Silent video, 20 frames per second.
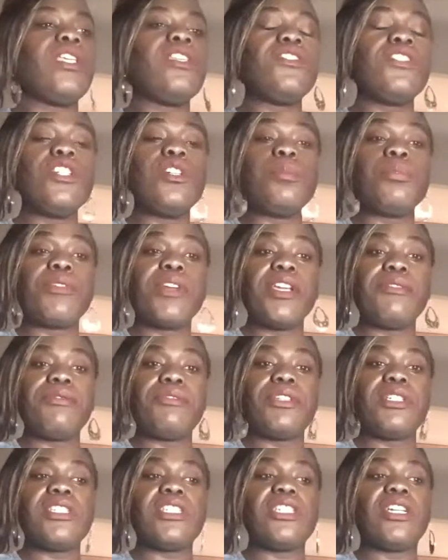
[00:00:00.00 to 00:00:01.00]
Still praying
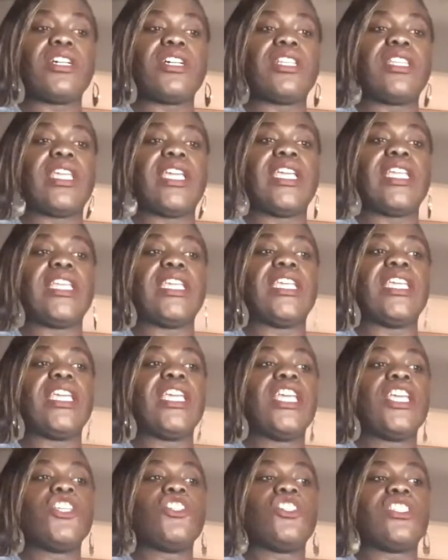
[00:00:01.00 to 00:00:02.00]
for this young lady.
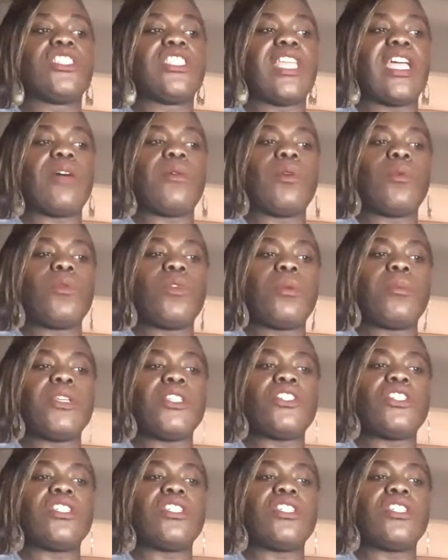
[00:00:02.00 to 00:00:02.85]
She's now a woman.